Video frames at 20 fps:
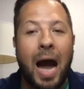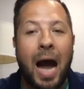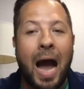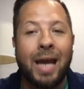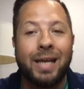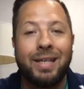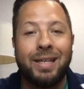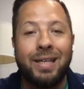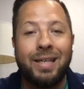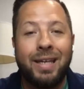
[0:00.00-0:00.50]

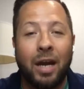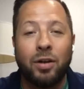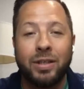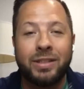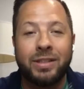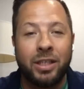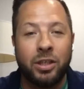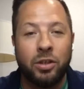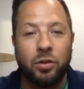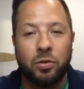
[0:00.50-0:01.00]
I
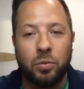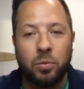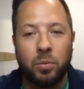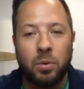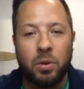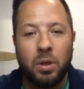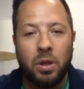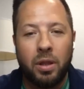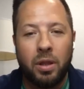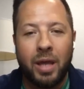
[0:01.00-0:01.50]
guarantee you
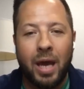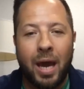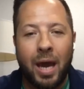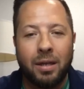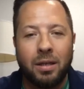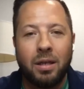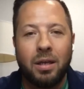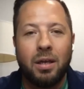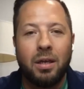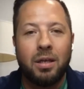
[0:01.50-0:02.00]

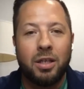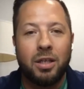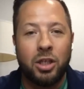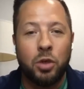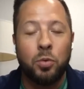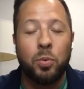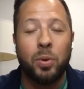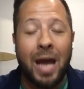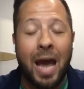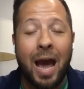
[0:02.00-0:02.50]
that
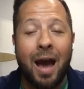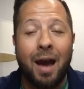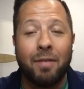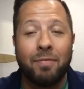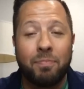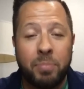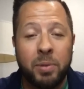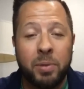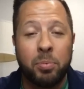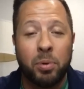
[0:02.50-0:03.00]
you would
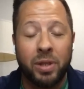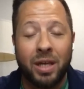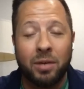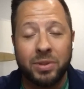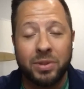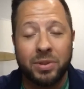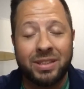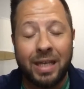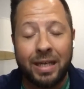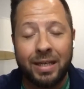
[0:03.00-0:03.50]
have people that
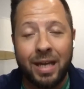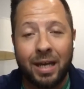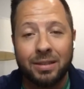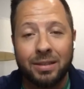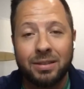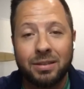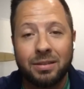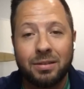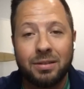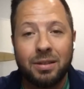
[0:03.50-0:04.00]
would say
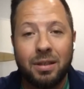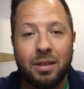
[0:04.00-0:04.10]
yes.